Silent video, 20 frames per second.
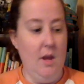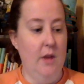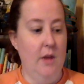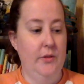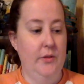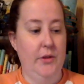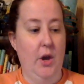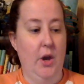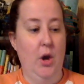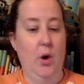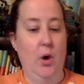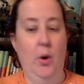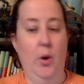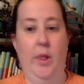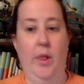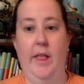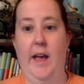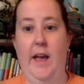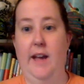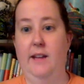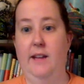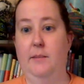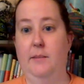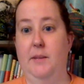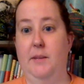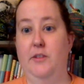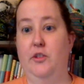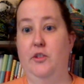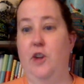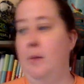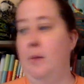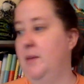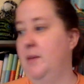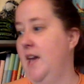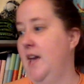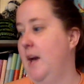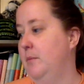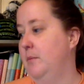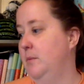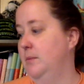So that is my Scrappy
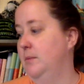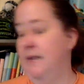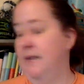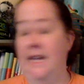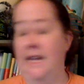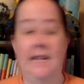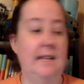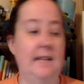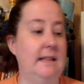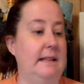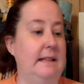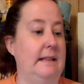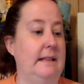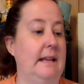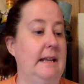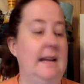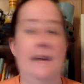Happy Blanket,